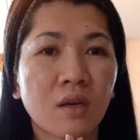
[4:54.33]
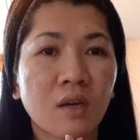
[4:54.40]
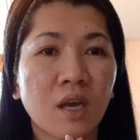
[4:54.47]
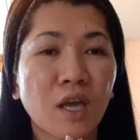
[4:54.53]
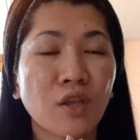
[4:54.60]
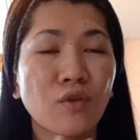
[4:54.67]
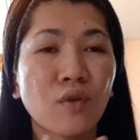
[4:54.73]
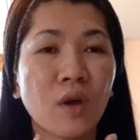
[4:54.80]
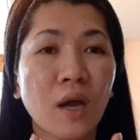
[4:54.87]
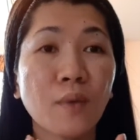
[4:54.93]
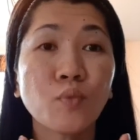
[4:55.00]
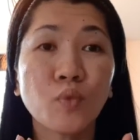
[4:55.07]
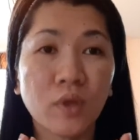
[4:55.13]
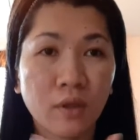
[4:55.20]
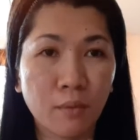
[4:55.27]
can you
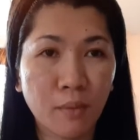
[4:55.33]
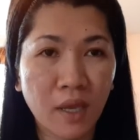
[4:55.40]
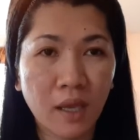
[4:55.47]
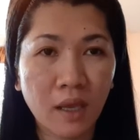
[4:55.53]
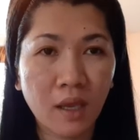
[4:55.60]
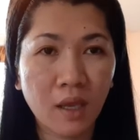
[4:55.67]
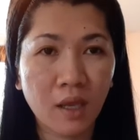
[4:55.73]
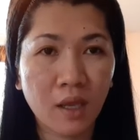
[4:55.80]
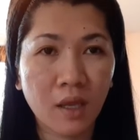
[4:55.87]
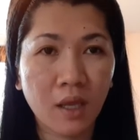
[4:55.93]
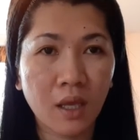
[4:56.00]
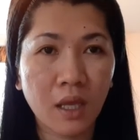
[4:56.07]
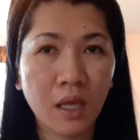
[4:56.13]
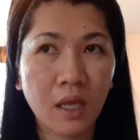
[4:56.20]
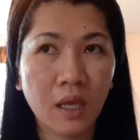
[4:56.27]
come with me,
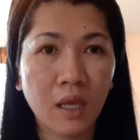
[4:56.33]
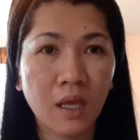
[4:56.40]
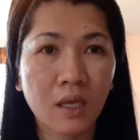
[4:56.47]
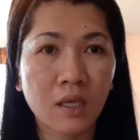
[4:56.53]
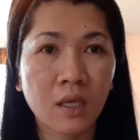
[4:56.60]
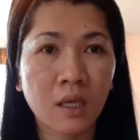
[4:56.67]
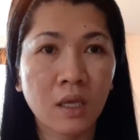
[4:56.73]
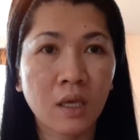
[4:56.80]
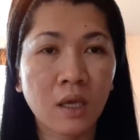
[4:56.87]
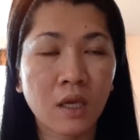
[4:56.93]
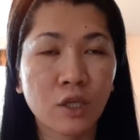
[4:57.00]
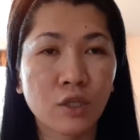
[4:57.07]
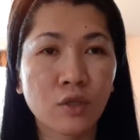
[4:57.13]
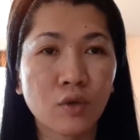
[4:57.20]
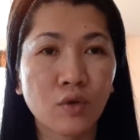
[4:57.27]

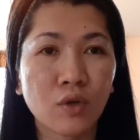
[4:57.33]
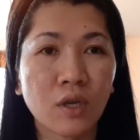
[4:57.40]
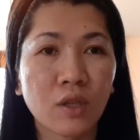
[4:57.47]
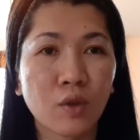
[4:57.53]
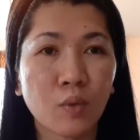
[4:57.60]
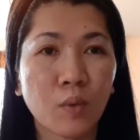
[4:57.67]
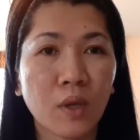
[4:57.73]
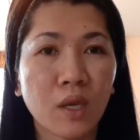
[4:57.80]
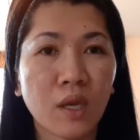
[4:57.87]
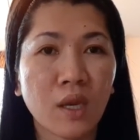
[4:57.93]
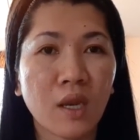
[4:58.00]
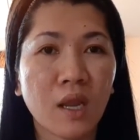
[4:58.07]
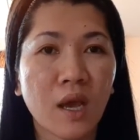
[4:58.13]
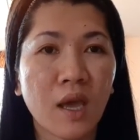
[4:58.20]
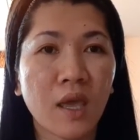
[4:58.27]
so that
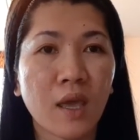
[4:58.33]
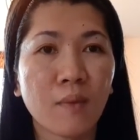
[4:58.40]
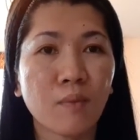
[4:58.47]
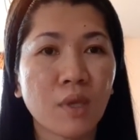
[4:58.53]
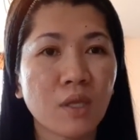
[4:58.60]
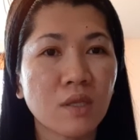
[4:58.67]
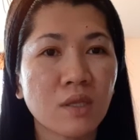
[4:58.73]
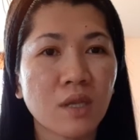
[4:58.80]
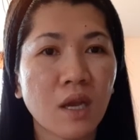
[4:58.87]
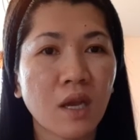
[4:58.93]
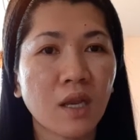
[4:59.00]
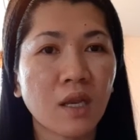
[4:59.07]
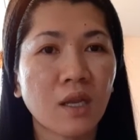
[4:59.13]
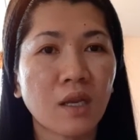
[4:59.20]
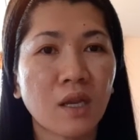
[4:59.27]
when I am
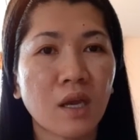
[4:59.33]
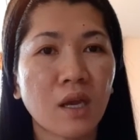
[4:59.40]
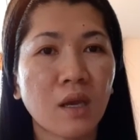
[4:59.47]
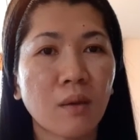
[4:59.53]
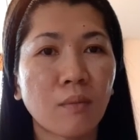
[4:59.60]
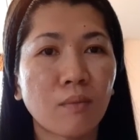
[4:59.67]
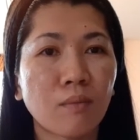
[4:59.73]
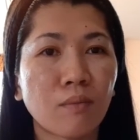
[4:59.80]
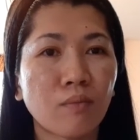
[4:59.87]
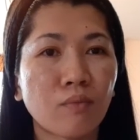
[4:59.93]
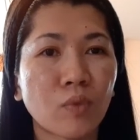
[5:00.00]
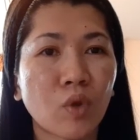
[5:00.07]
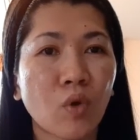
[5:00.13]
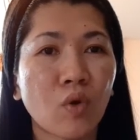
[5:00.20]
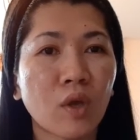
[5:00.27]
inside and
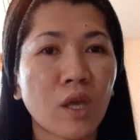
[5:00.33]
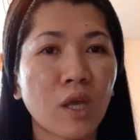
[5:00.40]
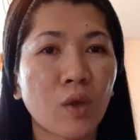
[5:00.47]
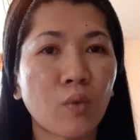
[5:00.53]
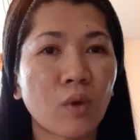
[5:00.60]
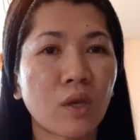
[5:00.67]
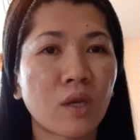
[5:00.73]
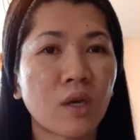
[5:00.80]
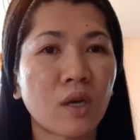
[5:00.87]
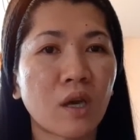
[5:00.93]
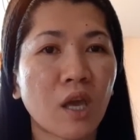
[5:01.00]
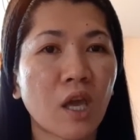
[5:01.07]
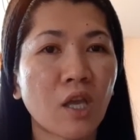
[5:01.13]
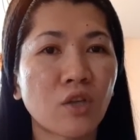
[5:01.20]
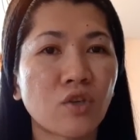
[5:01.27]
I'm talking with the
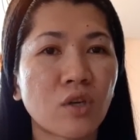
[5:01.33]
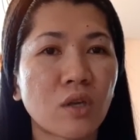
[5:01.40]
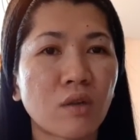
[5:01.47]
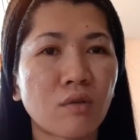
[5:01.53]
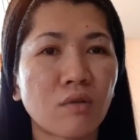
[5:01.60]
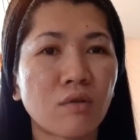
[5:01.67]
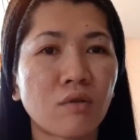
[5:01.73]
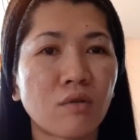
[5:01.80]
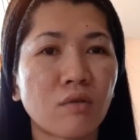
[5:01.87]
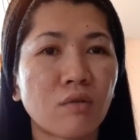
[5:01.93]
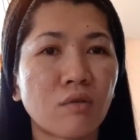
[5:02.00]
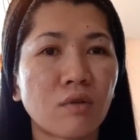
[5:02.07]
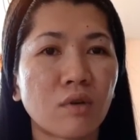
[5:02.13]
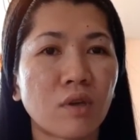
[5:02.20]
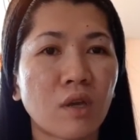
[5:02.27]
agent
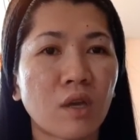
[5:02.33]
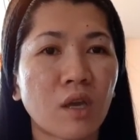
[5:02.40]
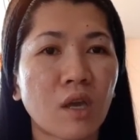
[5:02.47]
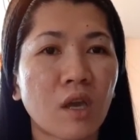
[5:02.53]
or the